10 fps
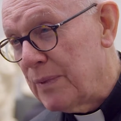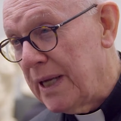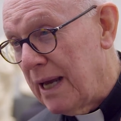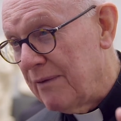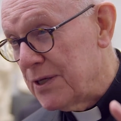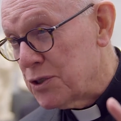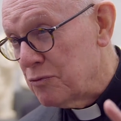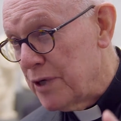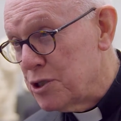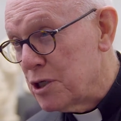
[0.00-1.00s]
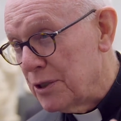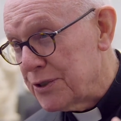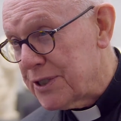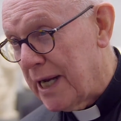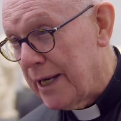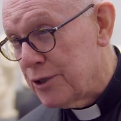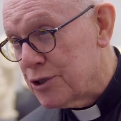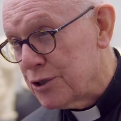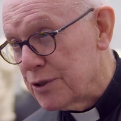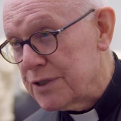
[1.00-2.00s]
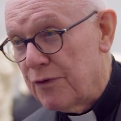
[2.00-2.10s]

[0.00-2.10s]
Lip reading: we have his original statues,